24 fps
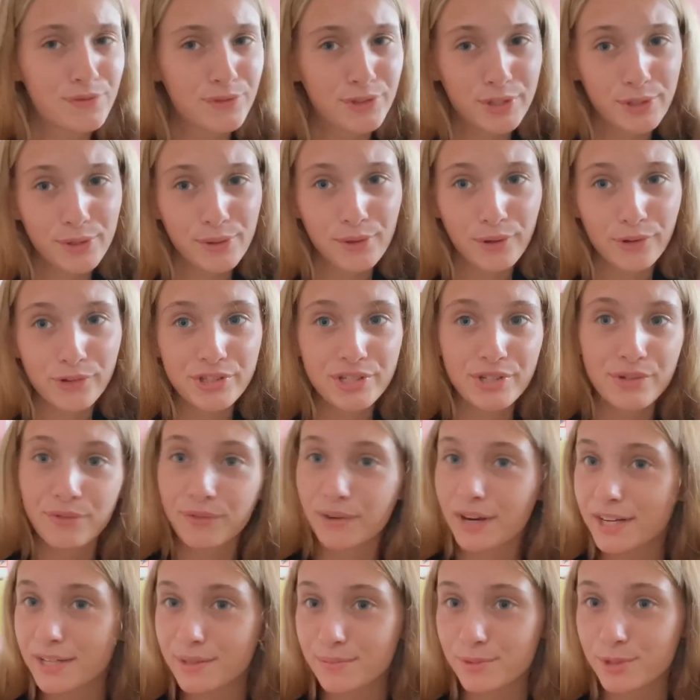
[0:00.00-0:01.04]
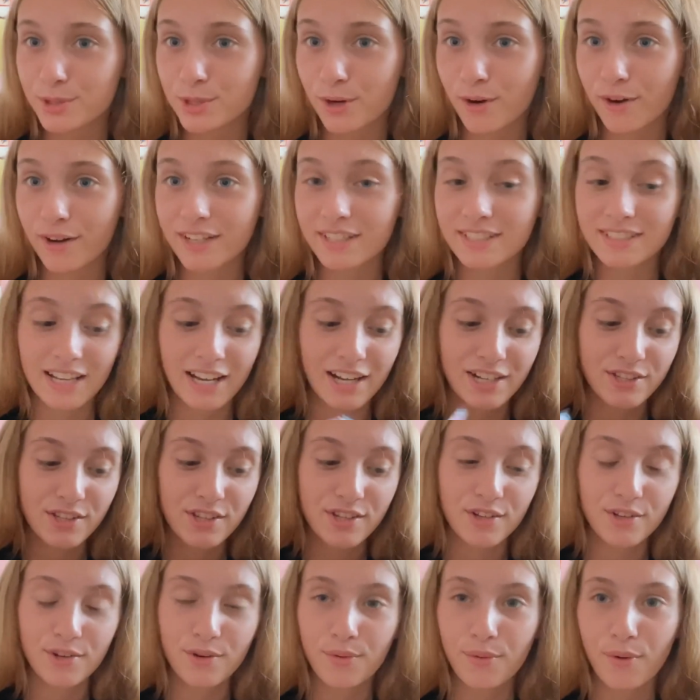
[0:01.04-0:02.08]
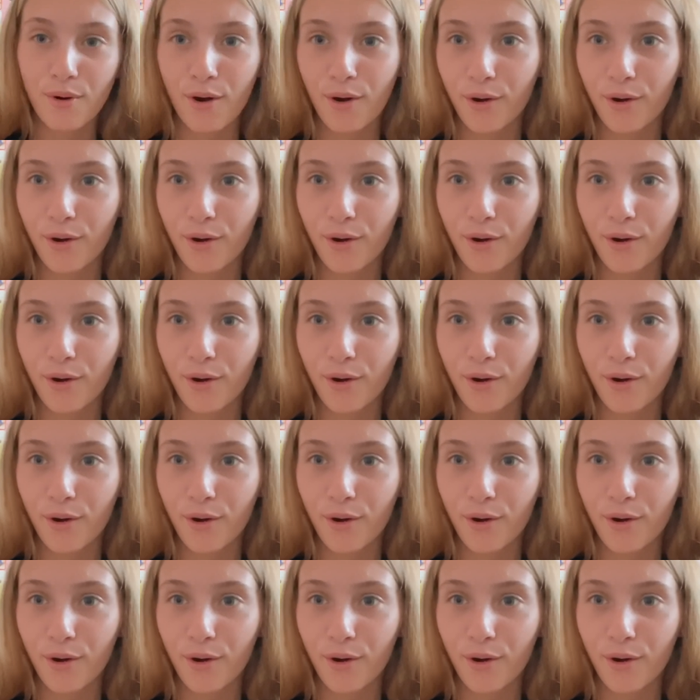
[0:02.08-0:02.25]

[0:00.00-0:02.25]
doodles and random drawings onto